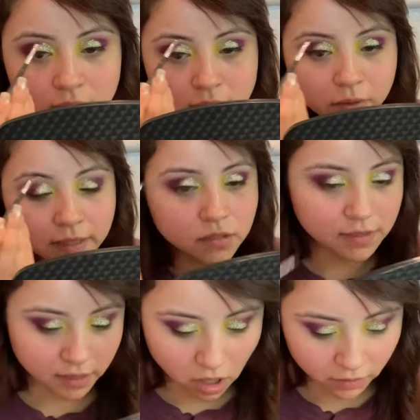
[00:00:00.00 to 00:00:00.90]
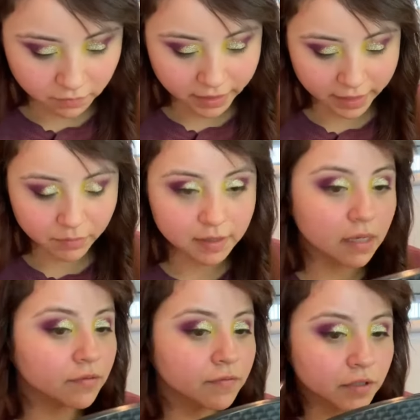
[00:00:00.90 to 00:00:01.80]
So what I do is I carve my eyebrows
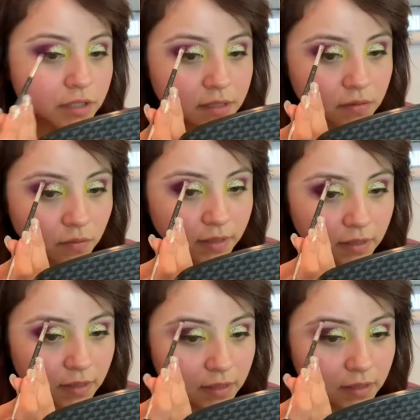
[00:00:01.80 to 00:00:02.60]
out first with the